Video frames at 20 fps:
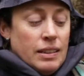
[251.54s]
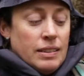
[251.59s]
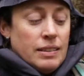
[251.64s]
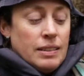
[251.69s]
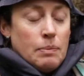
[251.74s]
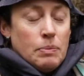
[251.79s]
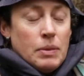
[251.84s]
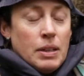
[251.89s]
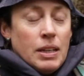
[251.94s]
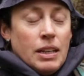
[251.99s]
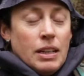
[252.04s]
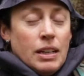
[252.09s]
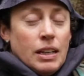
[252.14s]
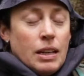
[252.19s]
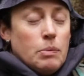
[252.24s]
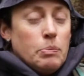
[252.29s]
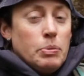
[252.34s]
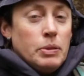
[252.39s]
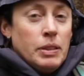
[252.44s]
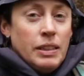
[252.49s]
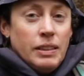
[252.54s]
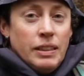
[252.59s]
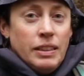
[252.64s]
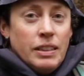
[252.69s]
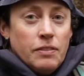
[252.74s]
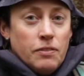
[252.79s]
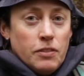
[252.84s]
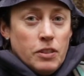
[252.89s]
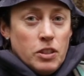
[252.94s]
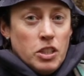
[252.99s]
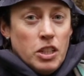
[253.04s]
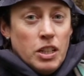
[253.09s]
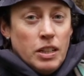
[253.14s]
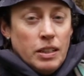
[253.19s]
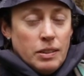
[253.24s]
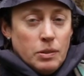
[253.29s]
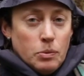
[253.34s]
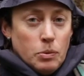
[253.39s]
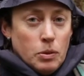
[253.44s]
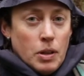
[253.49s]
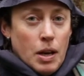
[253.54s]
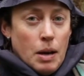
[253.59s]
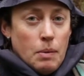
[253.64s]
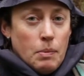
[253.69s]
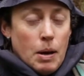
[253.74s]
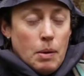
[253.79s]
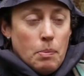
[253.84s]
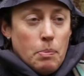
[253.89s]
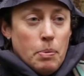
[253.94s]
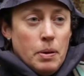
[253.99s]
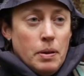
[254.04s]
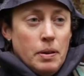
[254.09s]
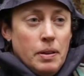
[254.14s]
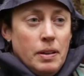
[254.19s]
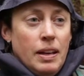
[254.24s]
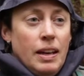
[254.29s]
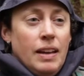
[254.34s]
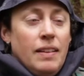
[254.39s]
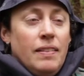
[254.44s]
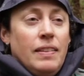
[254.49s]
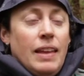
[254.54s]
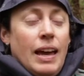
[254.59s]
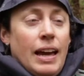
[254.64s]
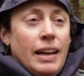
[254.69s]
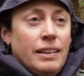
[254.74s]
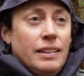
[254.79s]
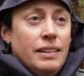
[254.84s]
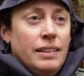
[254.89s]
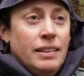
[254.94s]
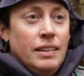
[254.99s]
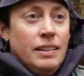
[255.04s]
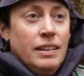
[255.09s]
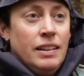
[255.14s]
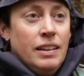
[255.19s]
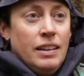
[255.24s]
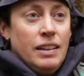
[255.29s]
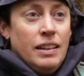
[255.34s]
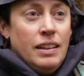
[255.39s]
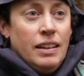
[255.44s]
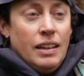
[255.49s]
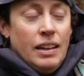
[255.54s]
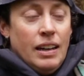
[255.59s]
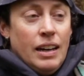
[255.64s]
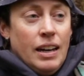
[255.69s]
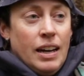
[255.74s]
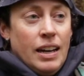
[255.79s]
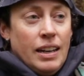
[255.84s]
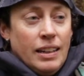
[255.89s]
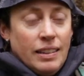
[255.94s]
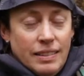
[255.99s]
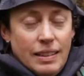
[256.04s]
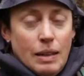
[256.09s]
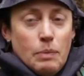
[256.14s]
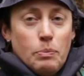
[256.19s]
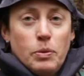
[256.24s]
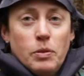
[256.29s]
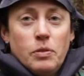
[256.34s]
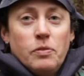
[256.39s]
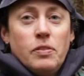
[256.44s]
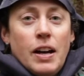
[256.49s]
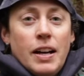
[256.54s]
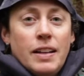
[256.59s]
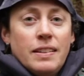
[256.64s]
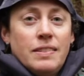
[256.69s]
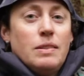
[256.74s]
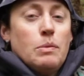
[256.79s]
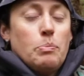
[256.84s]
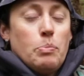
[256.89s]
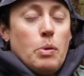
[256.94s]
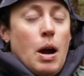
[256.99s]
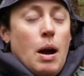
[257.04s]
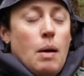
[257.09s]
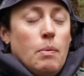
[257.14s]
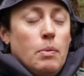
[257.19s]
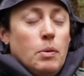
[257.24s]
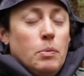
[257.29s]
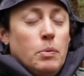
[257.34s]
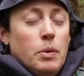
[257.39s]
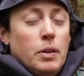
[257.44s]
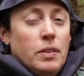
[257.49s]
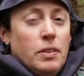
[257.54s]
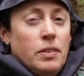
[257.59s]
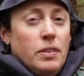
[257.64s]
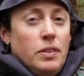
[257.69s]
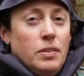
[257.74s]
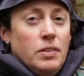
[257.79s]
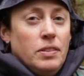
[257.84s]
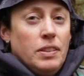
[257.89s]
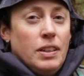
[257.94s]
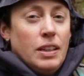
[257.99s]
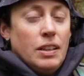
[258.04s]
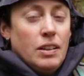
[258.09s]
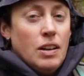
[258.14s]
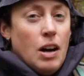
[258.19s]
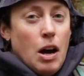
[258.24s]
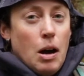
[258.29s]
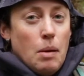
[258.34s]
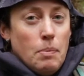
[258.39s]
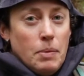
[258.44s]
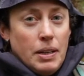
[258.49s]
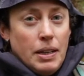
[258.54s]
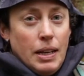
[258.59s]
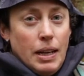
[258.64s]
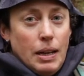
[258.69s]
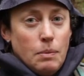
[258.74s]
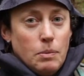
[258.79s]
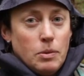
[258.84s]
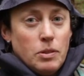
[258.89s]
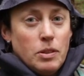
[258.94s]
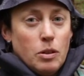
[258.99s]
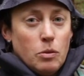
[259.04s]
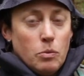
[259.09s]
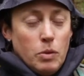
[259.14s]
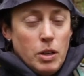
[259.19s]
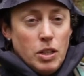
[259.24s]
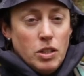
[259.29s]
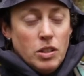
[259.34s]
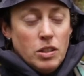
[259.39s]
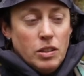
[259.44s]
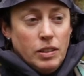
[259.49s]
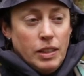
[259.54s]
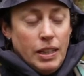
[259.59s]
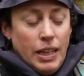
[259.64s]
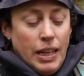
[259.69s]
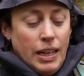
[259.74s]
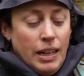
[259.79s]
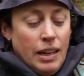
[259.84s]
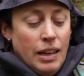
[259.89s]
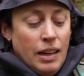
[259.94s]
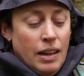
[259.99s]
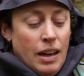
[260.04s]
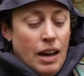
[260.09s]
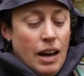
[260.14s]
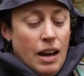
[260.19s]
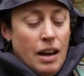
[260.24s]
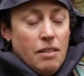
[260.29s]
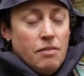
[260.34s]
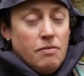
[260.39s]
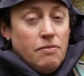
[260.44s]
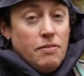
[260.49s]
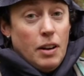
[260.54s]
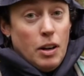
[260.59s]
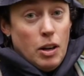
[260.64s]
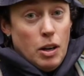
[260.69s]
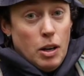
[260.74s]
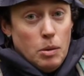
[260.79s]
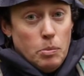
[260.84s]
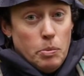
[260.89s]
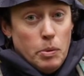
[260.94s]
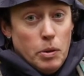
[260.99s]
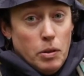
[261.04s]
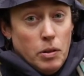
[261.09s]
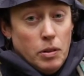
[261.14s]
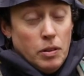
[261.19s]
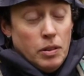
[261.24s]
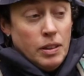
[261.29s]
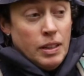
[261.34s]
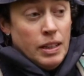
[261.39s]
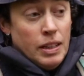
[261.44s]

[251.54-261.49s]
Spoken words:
something in a completely different genus will come up, and that exemplifies the problem with using common names. They're regionally variable.